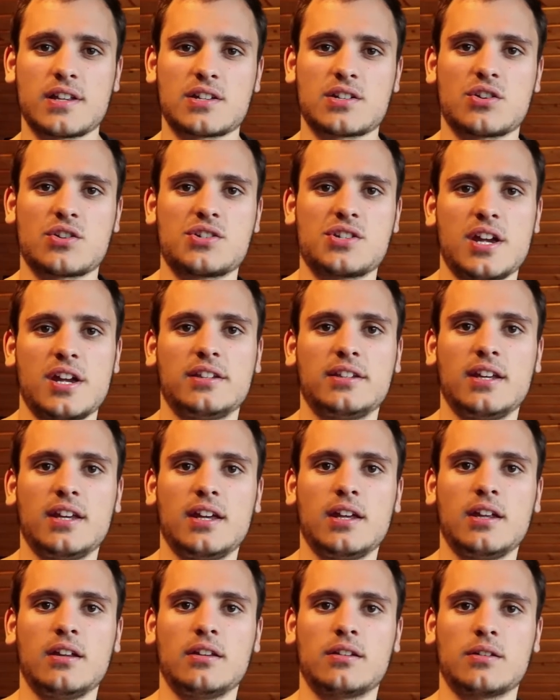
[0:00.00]

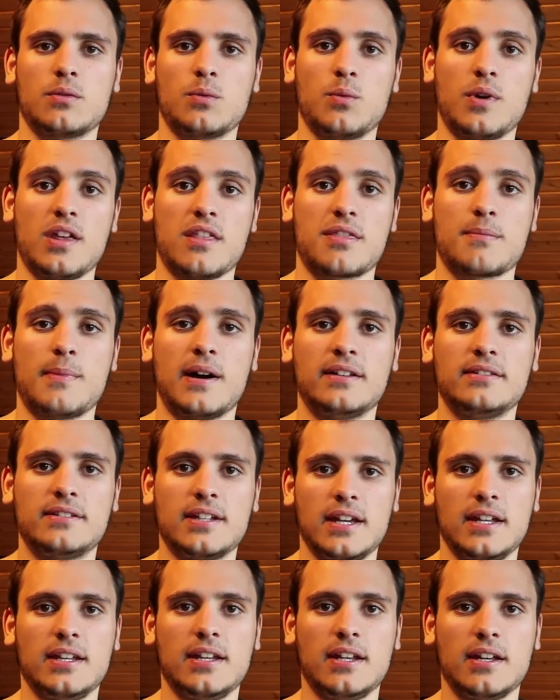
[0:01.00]
associated with
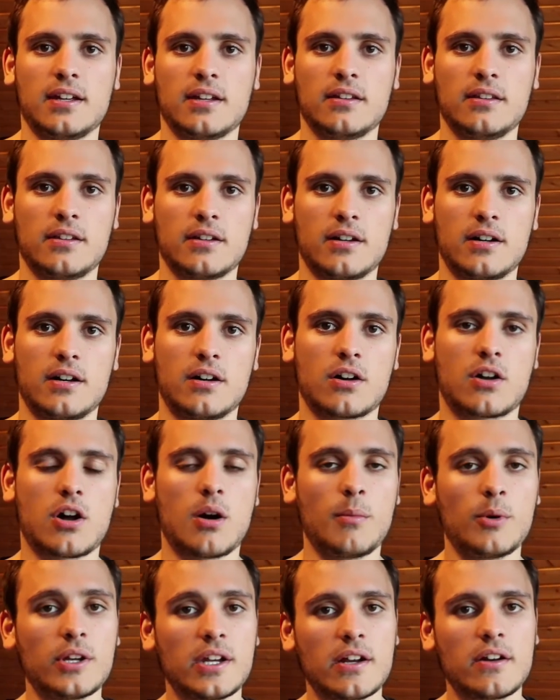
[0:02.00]
maintaining the
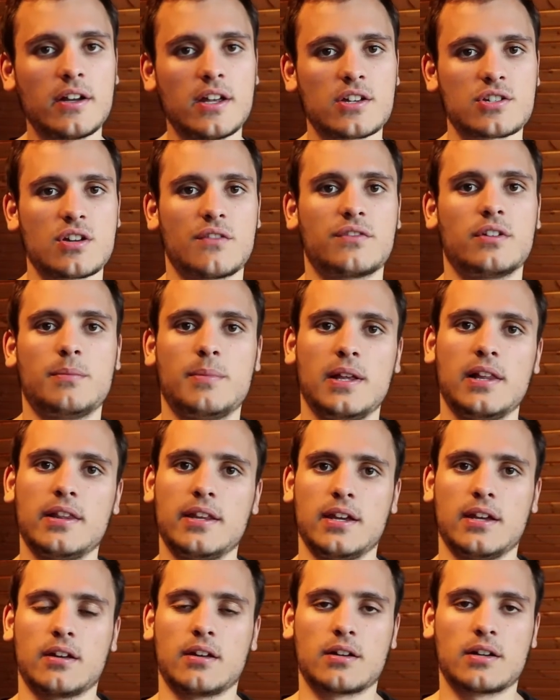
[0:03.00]
common areas of the
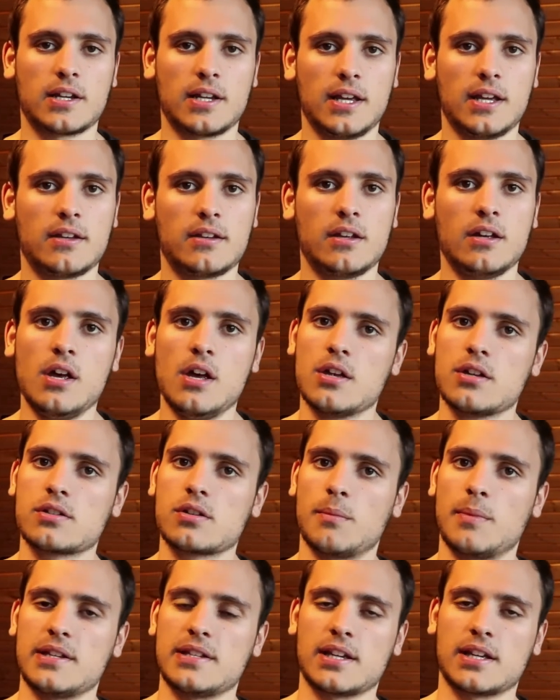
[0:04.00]
building clean,
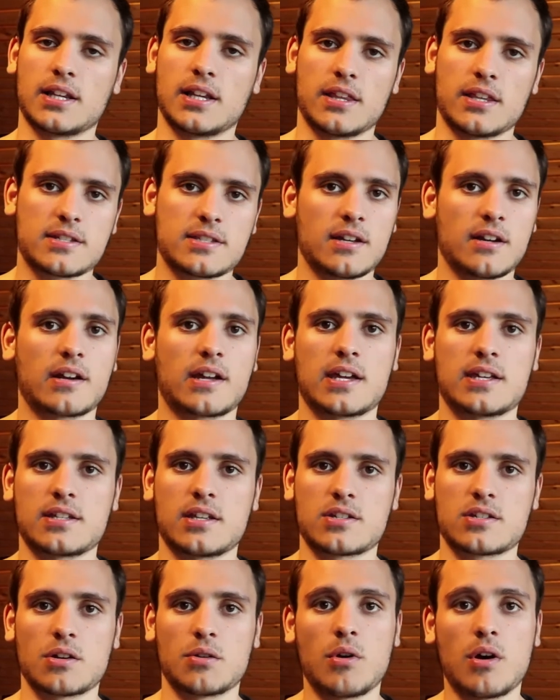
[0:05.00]
so basically the staircase
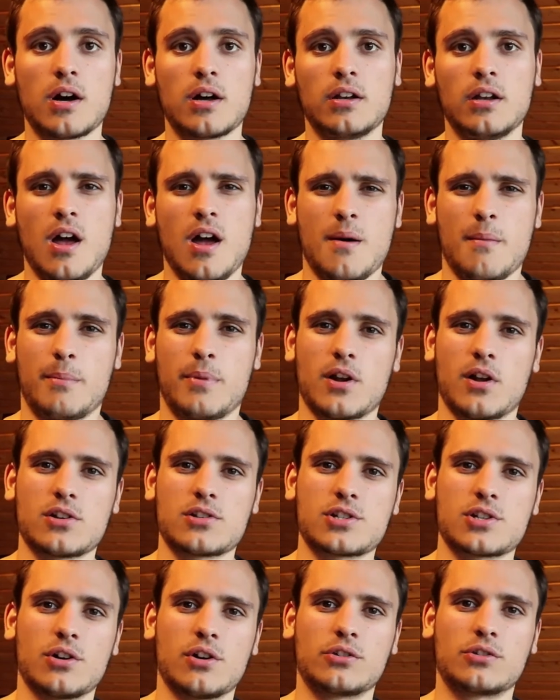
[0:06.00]
and so on, but
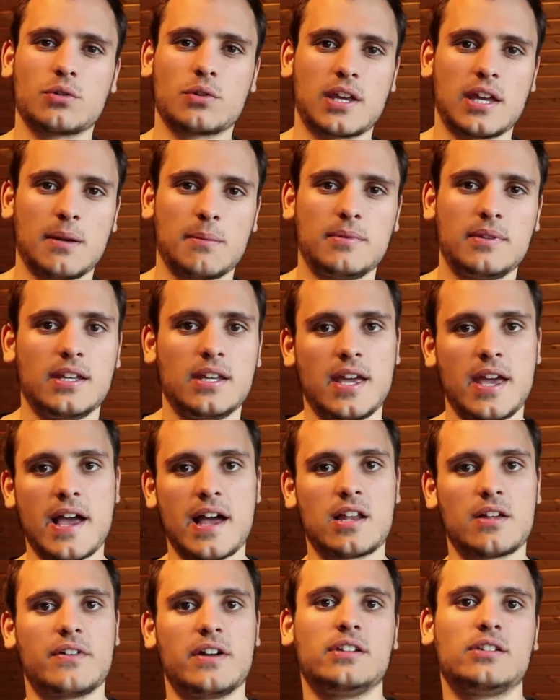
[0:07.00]
also to keep the
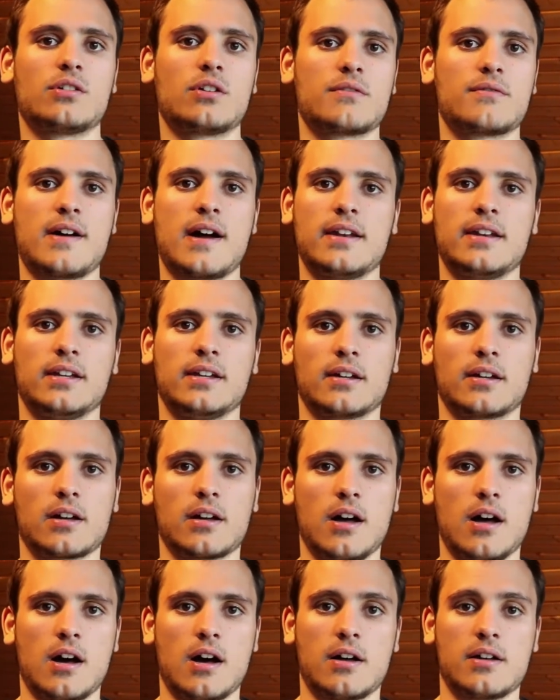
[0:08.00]
elevator running,
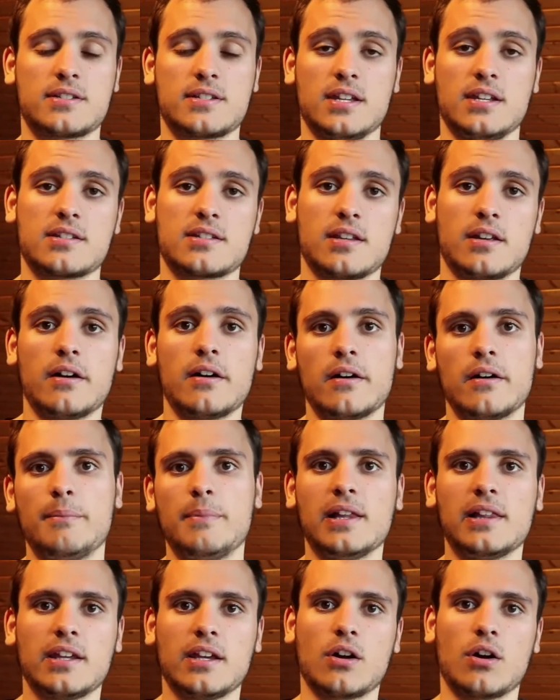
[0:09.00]
since the
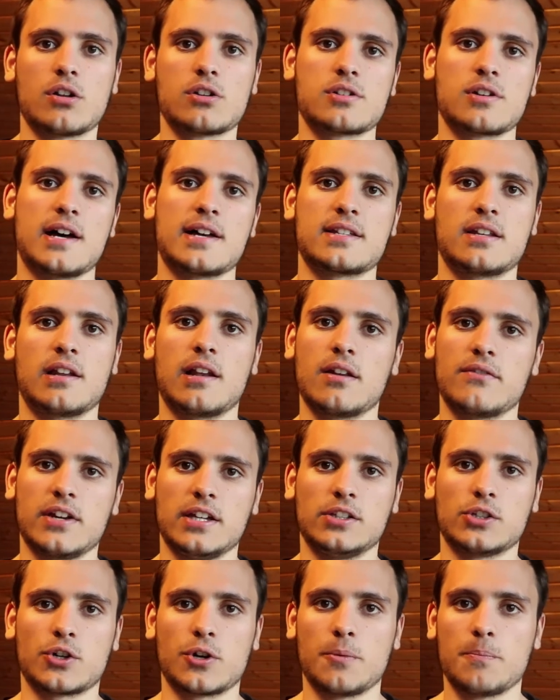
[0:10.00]
building also has an
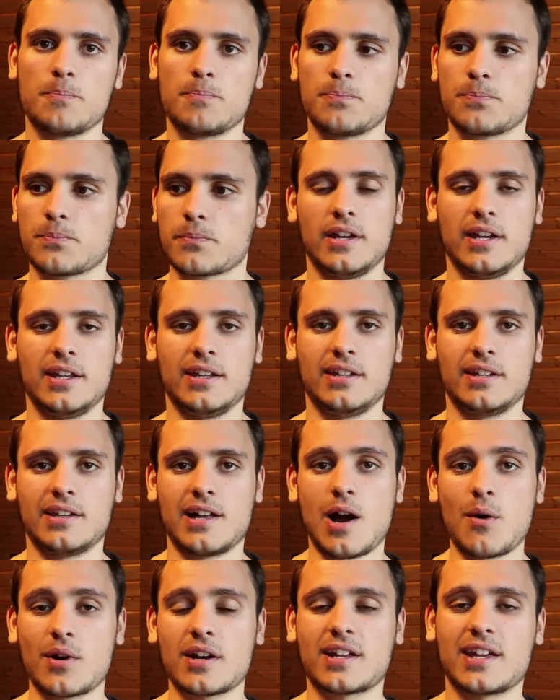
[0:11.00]
elevator. In
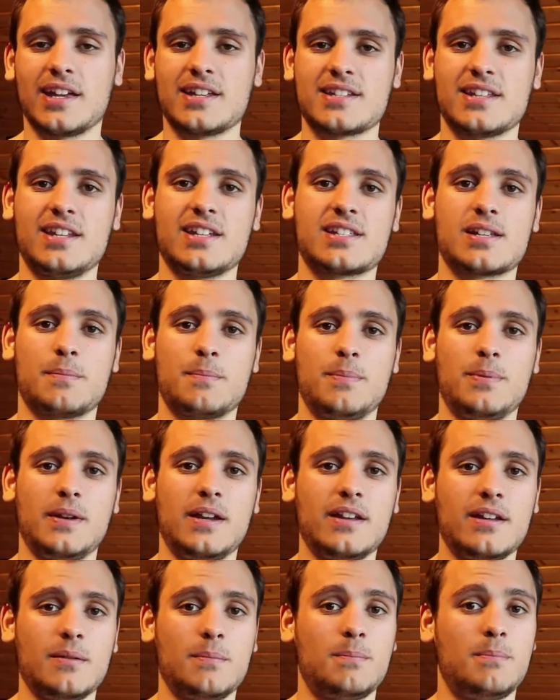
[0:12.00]
our case, it is a
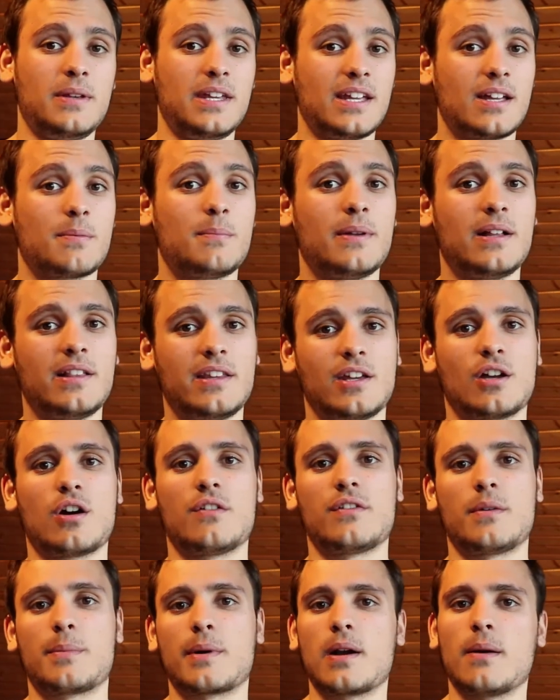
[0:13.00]
pretty big building
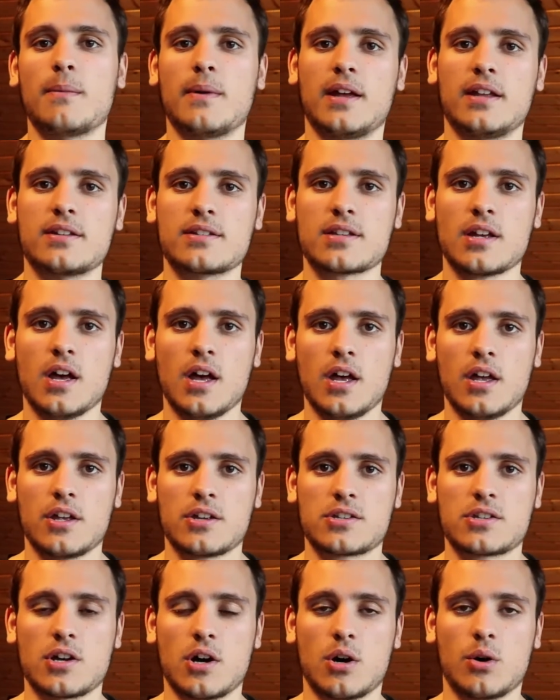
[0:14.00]
of apartments,
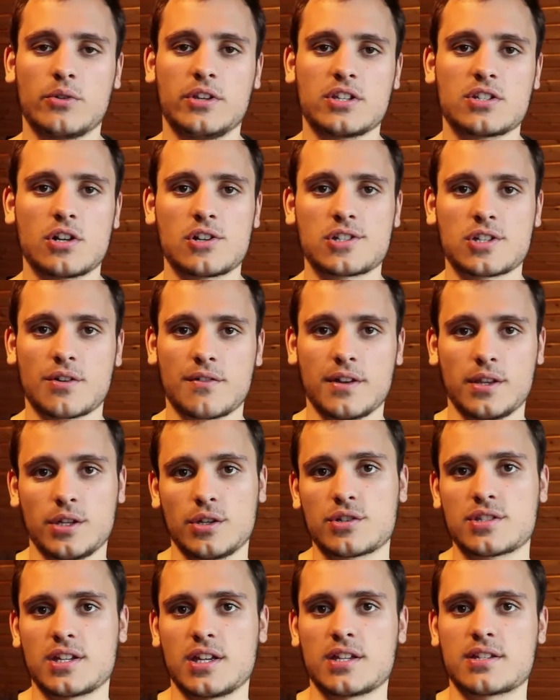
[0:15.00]
so this also
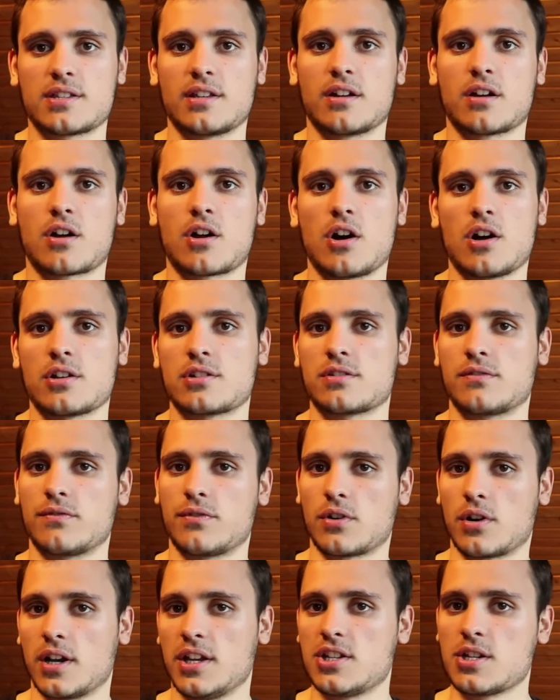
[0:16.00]
reduces the cost
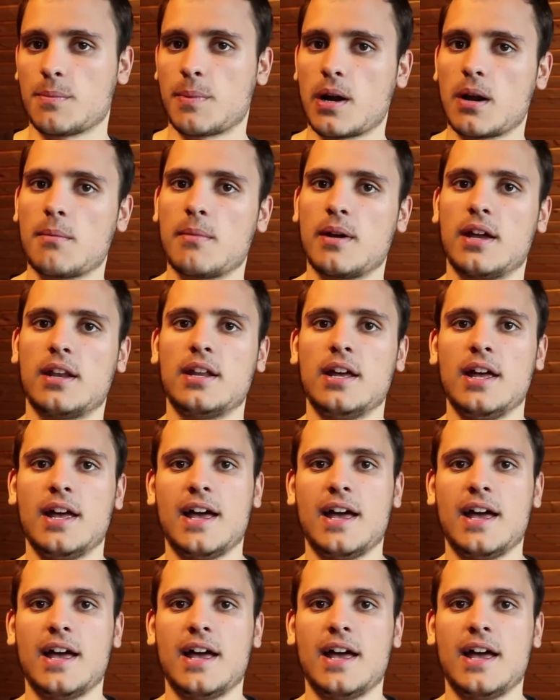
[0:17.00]
for each apartment,